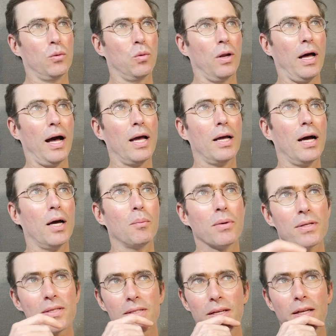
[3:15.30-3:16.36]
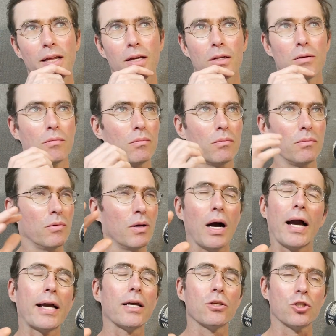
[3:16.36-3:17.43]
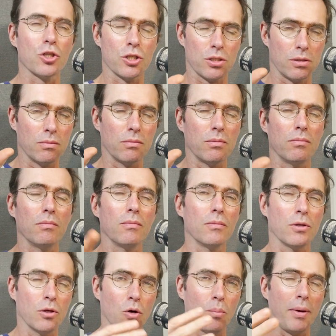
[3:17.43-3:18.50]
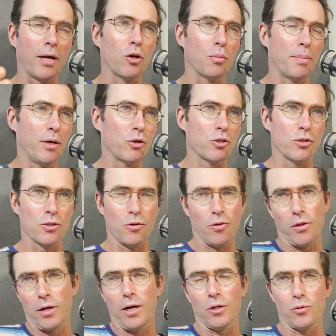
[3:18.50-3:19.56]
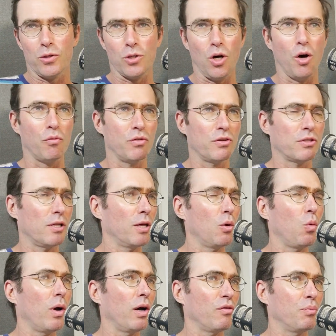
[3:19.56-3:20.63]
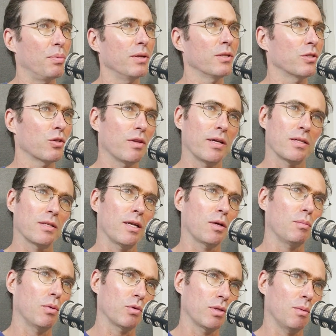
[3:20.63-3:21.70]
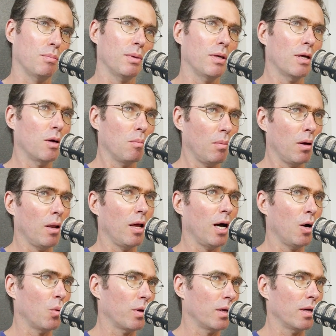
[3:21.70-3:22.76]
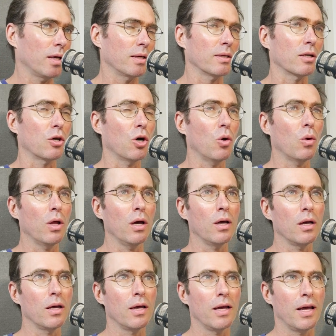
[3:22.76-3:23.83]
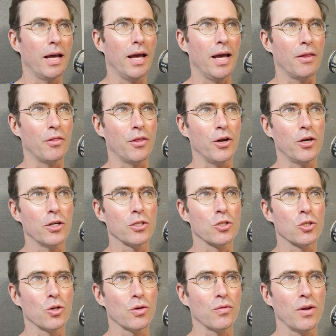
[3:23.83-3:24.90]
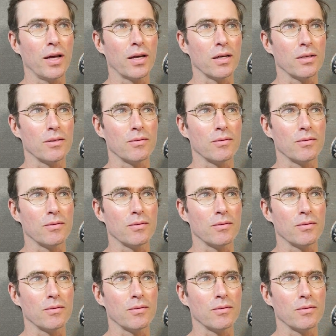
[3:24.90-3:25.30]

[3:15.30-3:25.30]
Well, I must say, I can just, make comparisons to the countries, obviously, where I've been. So that's like Mozambique, Malawi, and Angola. And there it's sort of like a